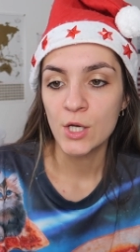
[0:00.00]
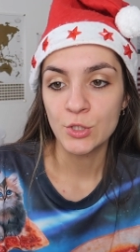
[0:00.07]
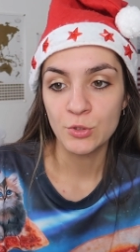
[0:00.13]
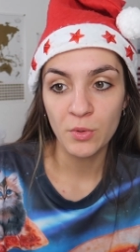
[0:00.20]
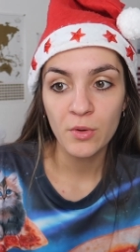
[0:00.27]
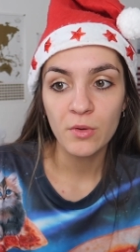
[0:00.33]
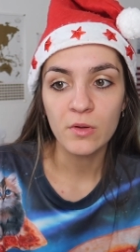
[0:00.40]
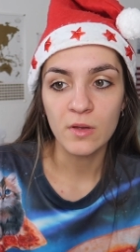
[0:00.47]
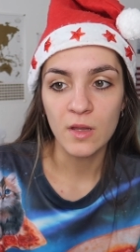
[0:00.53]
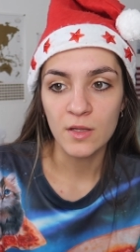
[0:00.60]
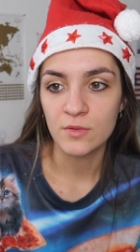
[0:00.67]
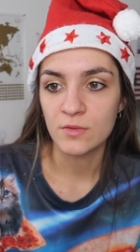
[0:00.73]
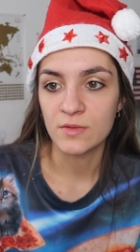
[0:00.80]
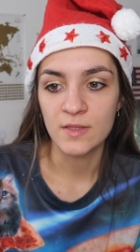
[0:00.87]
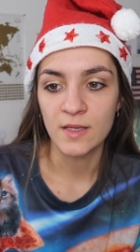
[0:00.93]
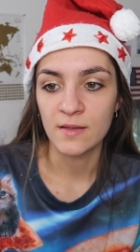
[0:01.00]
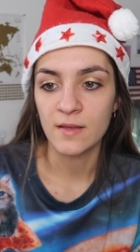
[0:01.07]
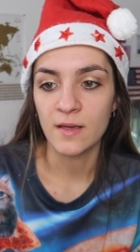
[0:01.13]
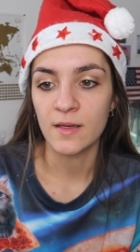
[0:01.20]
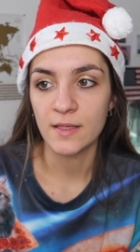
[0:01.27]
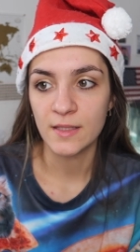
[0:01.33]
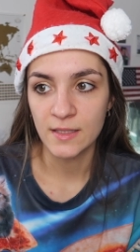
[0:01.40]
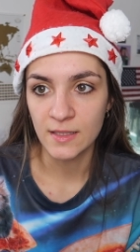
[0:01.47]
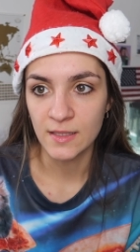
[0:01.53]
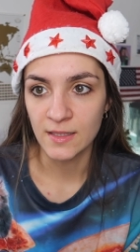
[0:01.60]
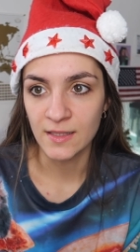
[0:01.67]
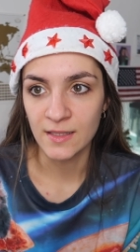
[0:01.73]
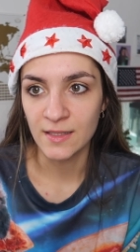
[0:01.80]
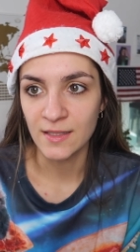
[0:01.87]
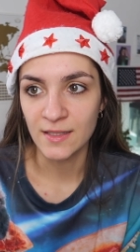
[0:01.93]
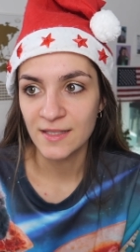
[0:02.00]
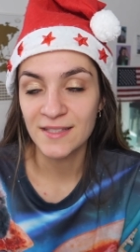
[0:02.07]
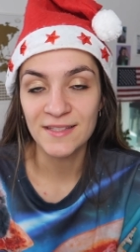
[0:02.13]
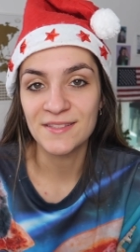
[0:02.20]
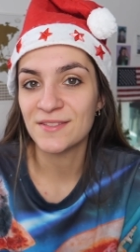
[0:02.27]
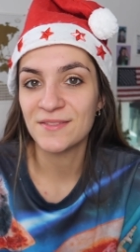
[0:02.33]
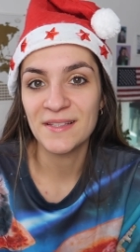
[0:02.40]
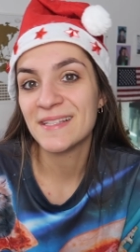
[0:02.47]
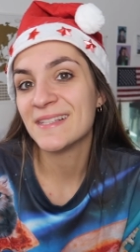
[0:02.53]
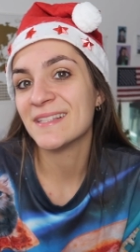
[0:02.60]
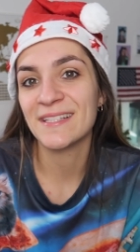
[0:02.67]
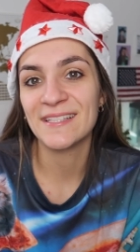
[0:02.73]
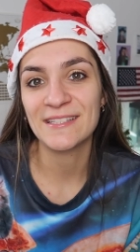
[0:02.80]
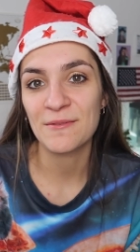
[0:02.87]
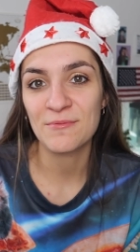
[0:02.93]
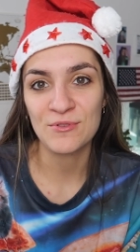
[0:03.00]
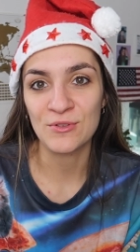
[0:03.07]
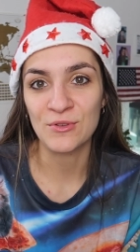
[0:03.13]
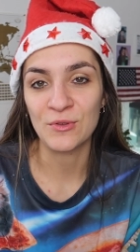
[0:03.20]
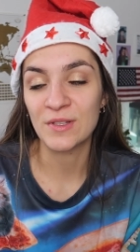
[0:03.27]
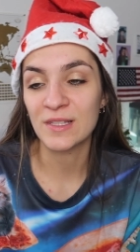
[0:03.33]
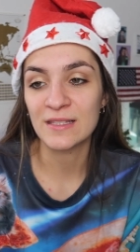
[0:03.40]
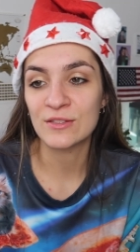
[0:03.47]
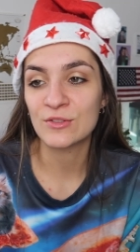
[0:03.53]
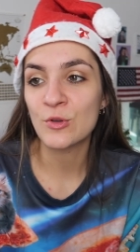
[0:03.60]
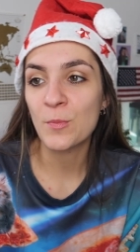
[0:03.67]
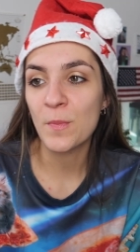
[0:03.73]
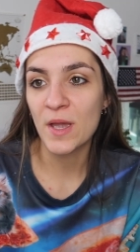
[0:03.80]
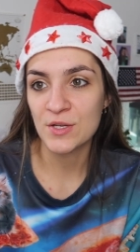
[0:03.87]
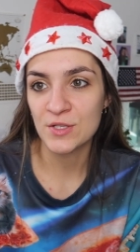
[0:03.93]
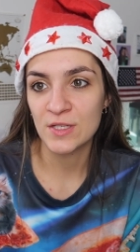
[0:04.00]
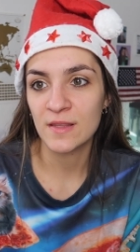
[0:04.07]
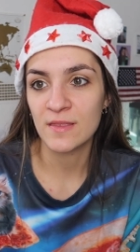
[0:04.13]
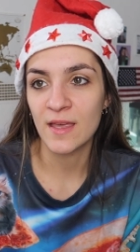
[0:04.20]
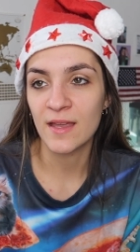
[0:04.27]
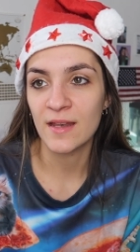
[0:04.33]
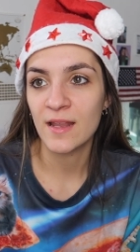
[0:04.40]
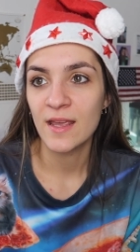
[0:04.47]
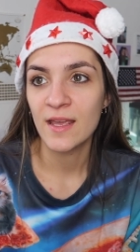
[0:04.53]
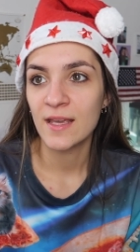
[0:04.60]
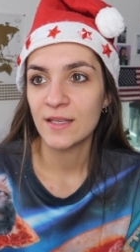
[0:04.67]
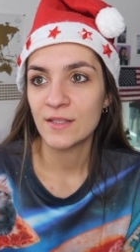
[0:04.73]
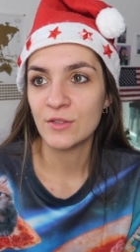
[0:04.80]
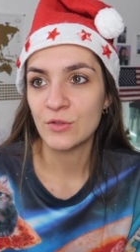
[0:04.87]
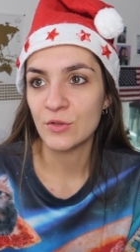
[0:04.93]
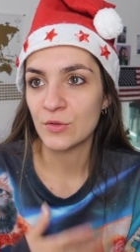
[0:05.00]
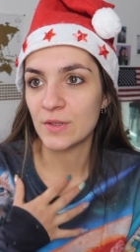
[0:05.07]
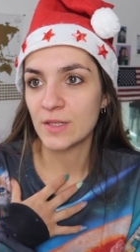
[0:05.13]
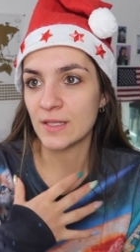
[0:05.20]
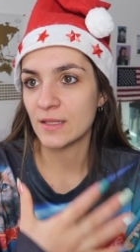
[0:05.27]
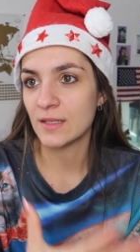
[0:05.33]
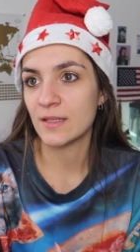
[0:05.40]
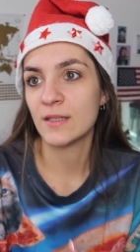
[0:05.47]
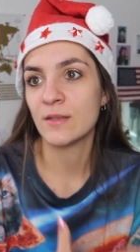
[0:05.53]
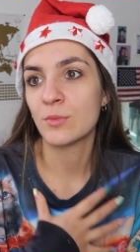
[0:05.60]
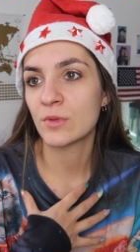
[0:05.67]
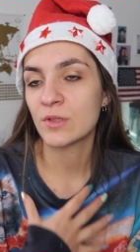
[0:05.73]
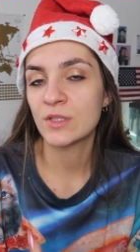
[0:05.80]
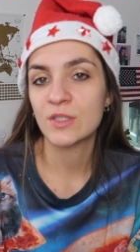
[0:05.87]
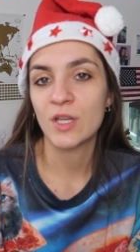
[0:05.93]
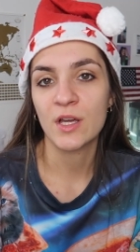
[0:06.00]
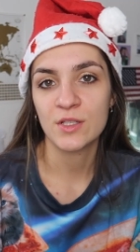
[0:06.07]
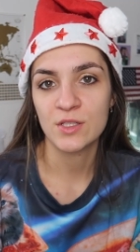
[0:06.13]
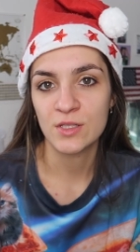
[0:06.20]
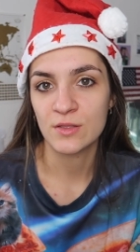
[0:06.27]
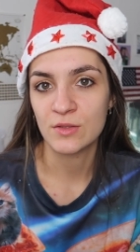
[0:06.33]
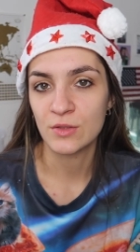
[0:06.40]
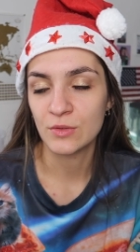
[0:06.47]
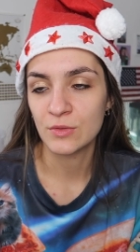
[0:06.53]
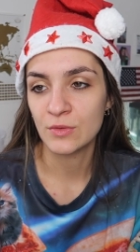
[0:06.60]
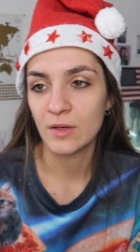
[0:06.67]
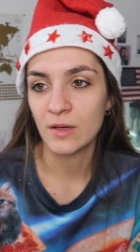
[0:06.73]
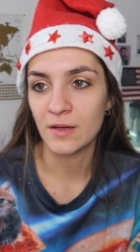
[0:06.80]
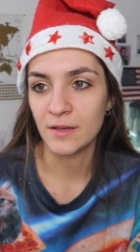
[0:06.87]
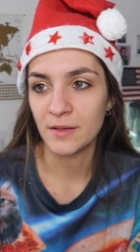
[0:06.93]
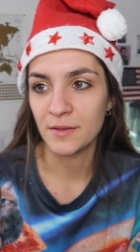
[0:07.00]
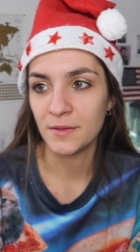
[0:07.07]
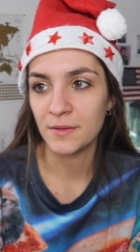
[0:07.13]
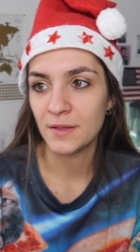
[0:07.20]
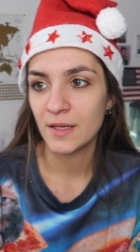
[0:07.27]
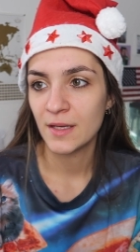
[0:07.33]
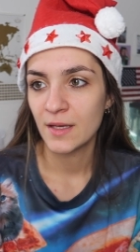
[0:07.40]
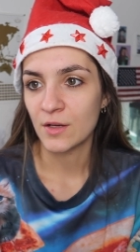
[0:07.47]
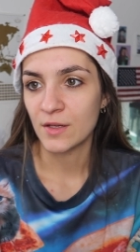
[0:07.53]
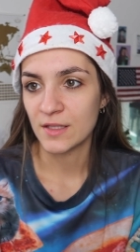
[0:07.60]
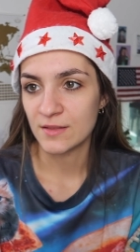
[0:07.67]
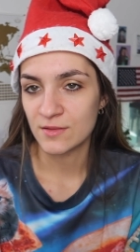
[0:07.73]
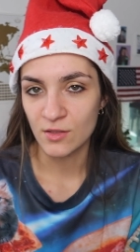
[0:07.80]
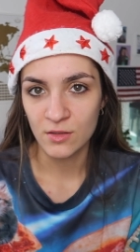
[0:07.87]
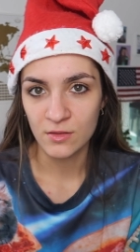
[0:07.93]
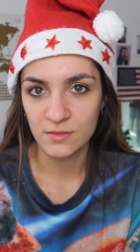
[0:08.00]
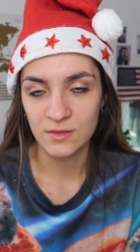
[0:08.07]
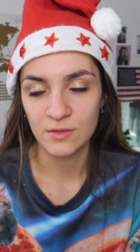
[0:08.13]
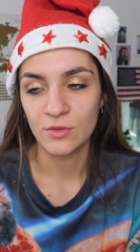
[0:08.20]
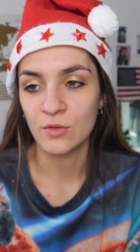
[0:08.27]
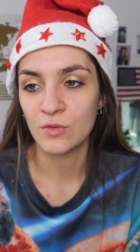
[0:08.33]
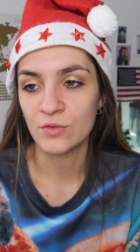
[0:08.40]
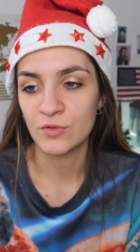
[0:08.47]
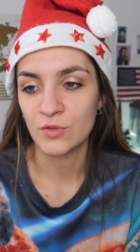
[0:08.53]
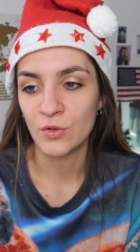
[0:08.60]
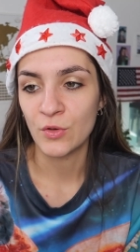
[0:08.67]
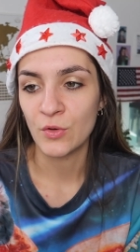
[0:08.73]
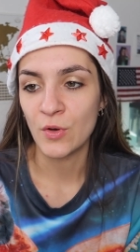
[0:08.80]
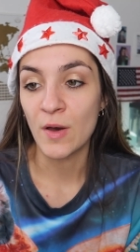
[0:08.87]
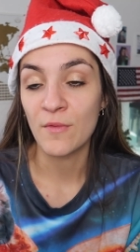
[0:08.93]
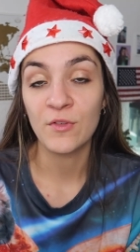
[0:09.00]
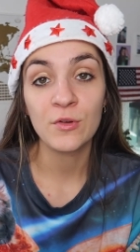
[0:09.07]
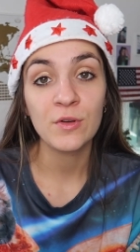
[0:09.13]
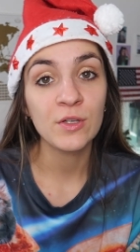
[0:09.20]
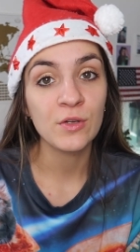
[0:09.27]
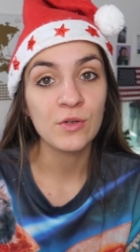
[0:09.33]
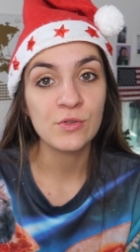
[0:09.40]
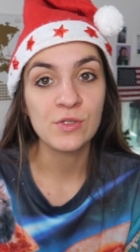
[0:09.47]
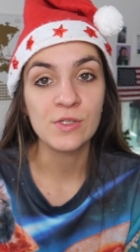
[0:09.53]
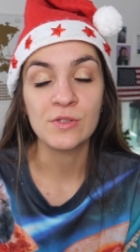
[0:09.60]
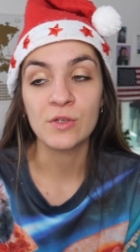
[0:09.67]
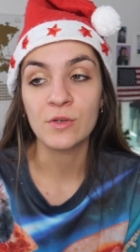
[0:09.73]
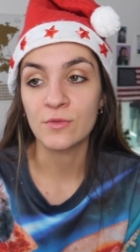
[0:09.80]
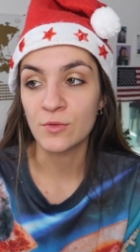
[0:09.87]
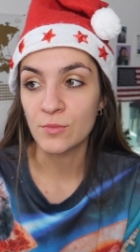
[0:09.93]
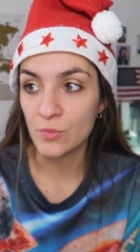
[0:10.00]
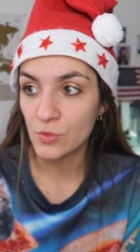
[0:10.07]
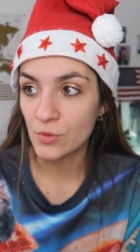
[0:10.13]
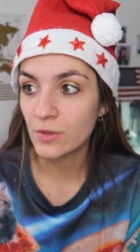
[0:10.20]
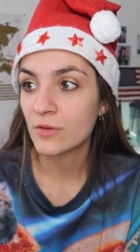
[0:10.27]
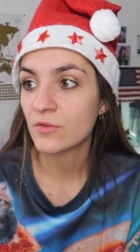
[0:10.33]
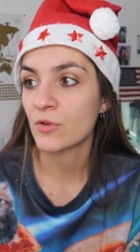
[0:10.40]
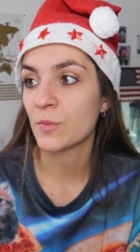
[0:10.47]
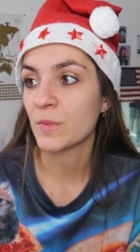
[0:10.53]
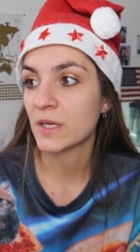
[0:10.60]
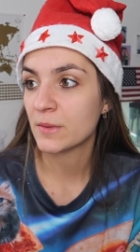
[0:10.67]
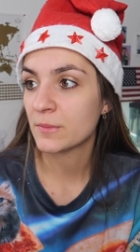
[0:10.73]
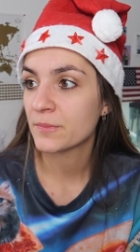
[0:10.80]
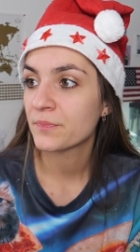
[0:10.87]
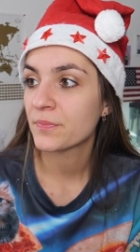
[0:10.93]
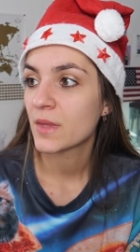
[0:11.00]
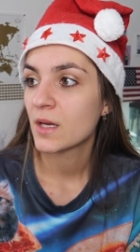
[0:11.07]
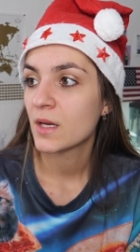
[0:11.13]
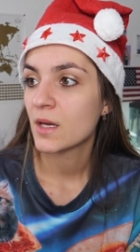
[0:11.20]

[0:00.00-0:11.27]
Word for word: you were allowed to say that he he's he's exceptional. He's so passionate that you know he, he really touches you uh, on his songs and also I'm very eager to discover more from him.